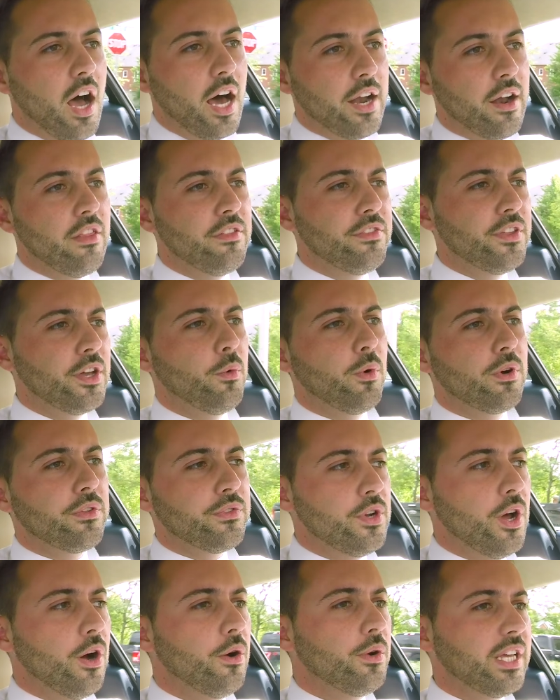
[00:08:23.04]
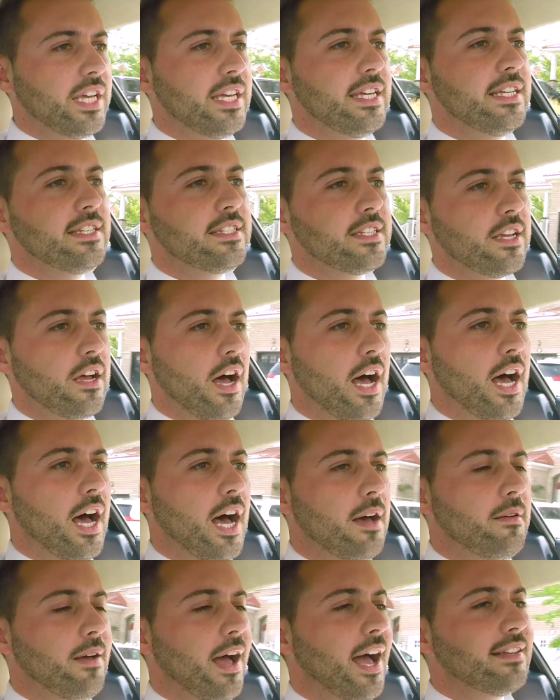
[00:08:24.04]
Another thing worth note is
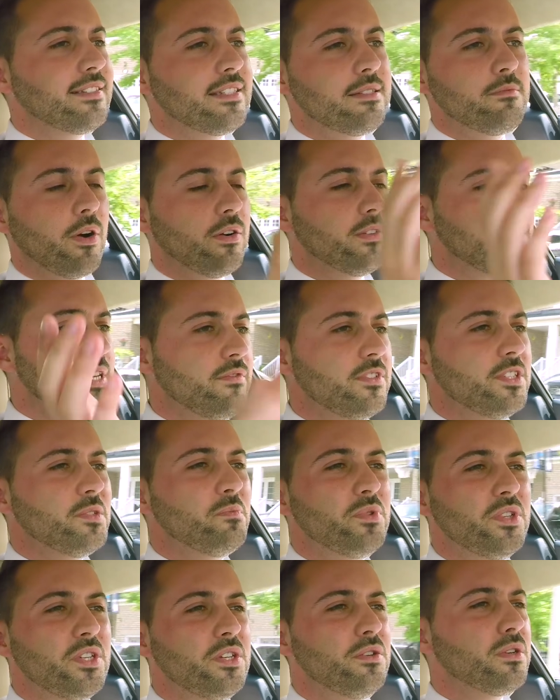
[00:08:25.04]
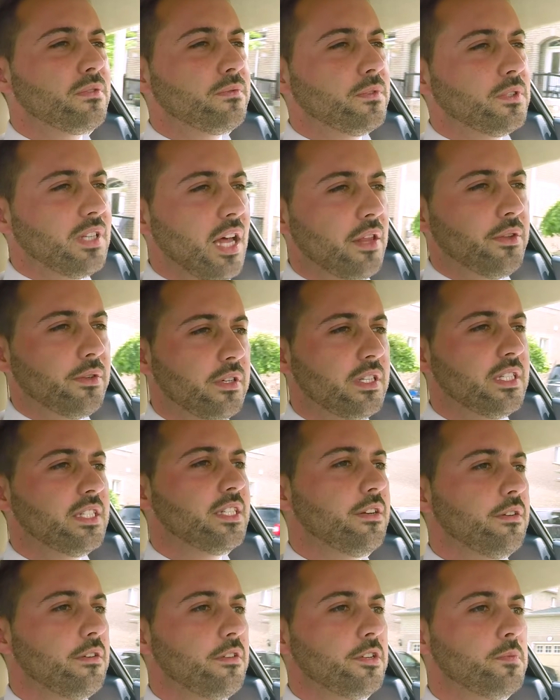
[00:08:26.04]
Aston Martins have these beautiful leather
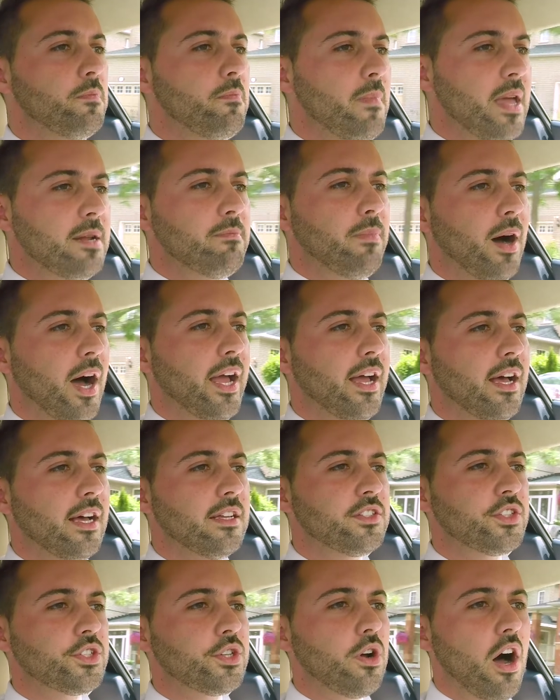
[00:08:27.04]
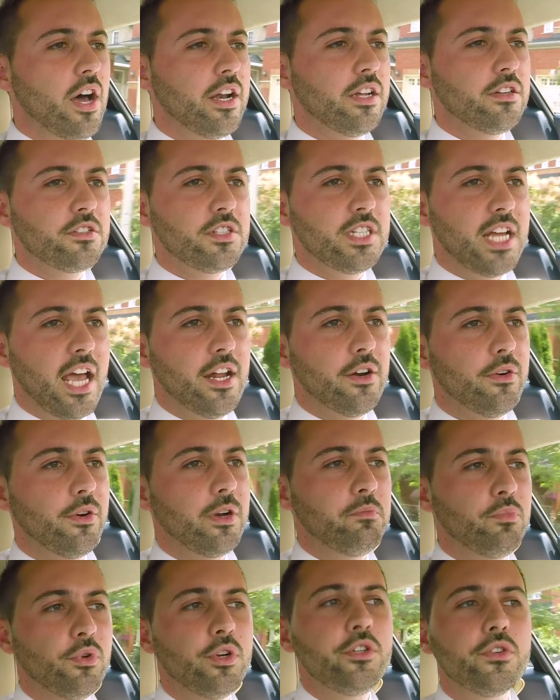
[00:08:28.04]
interiors made by a Scottish
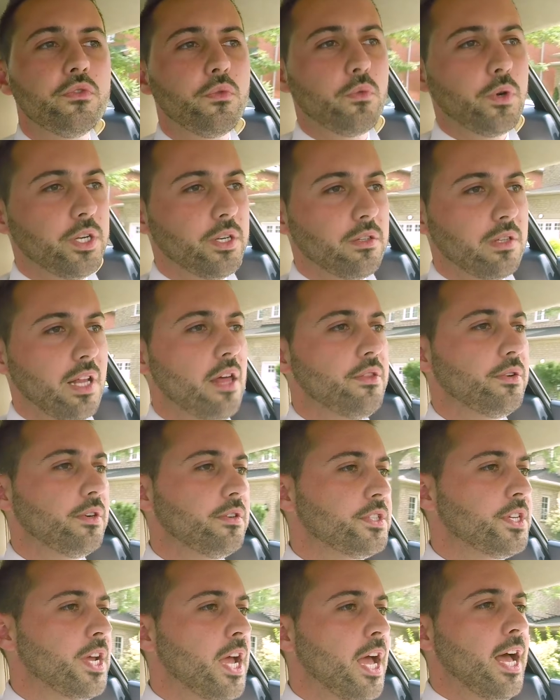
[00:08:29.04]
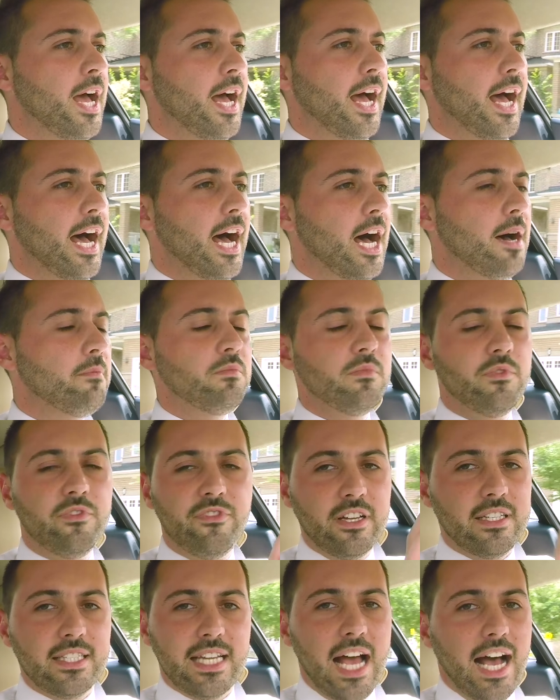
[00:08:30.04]
tannery, Bridge of Weir Leathers.
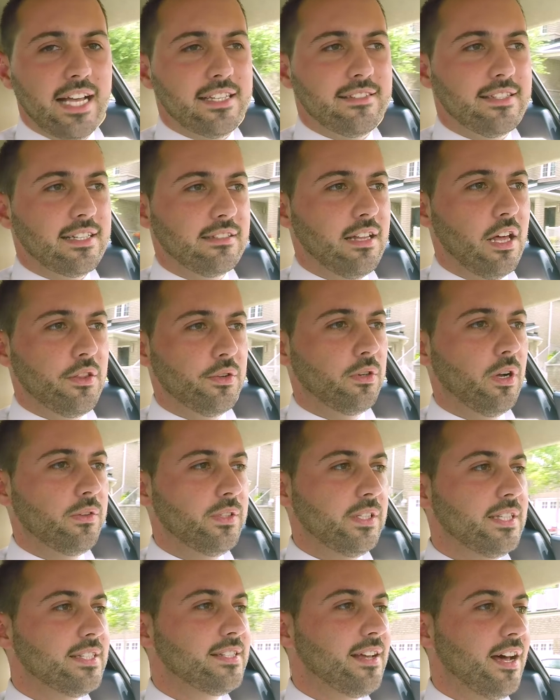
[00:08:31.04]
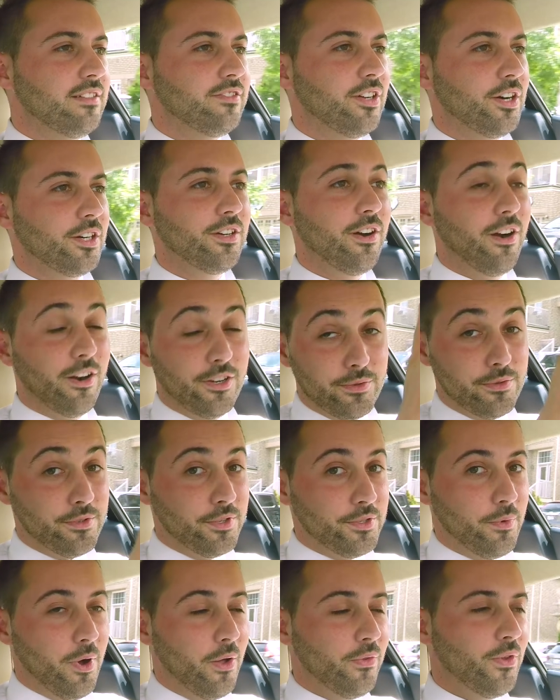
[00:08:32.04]
Fantastic leather on the inside of our cars, which
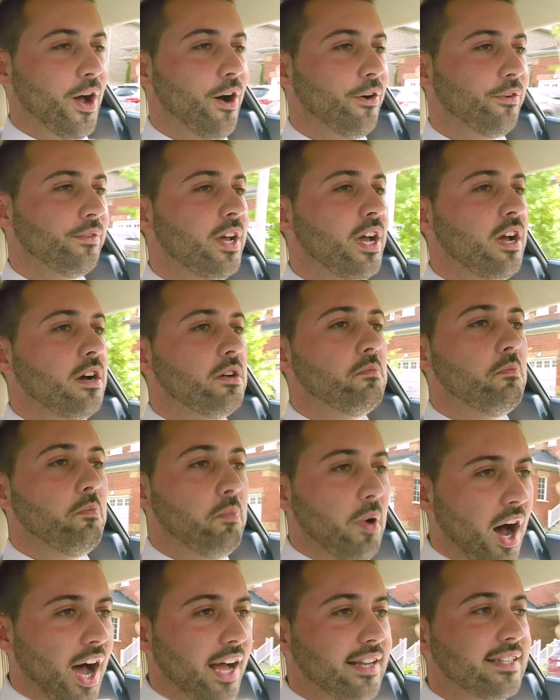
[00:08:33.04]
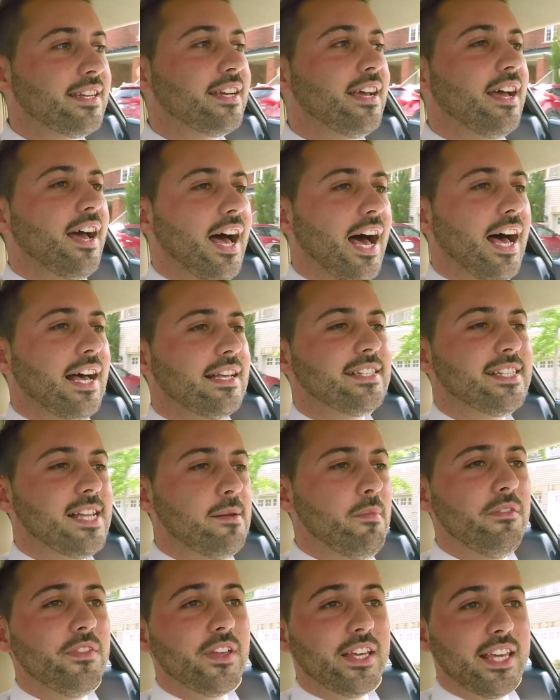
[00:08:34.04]
is well known. But
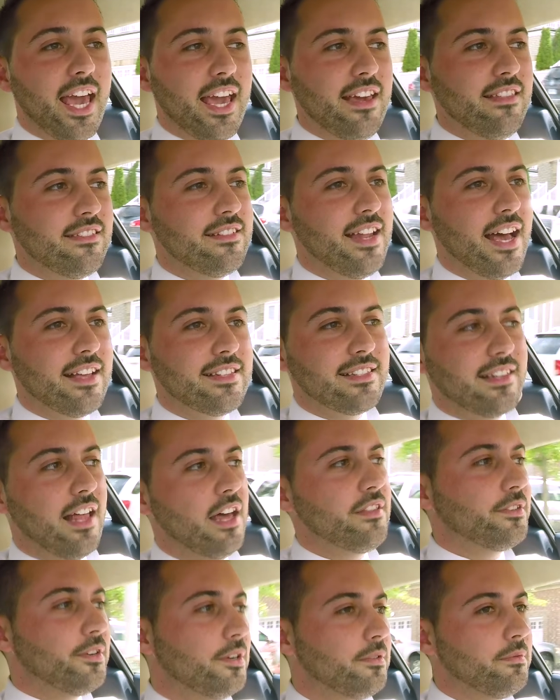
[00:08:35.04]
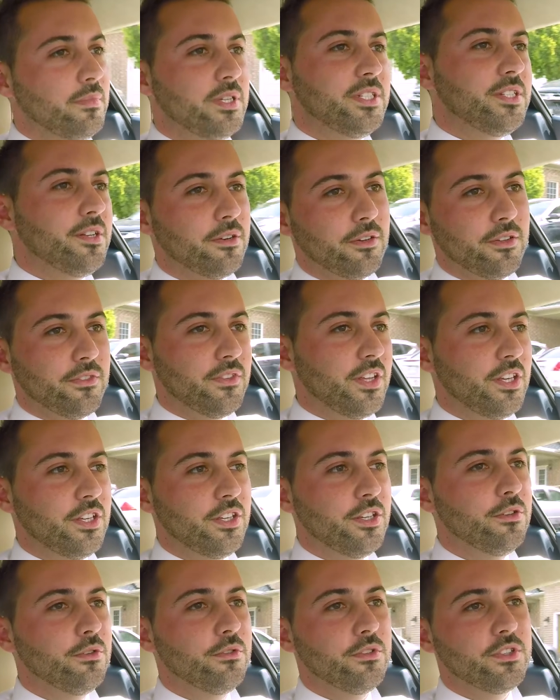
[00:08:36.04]
some of the Caithness leather material that they
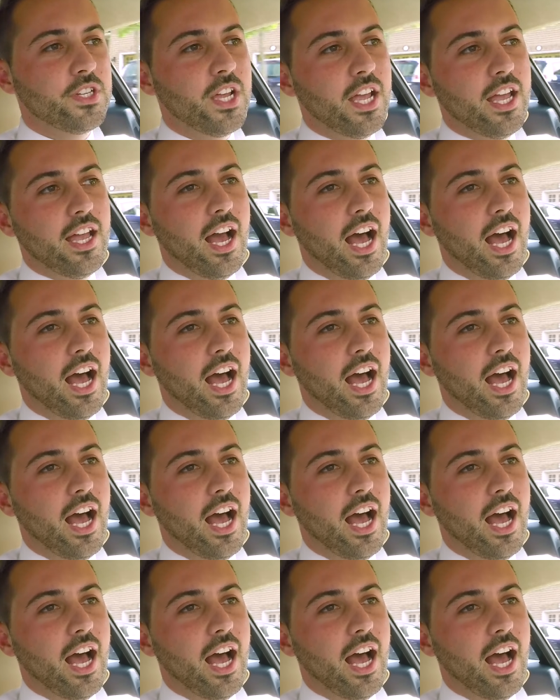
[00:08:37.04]
use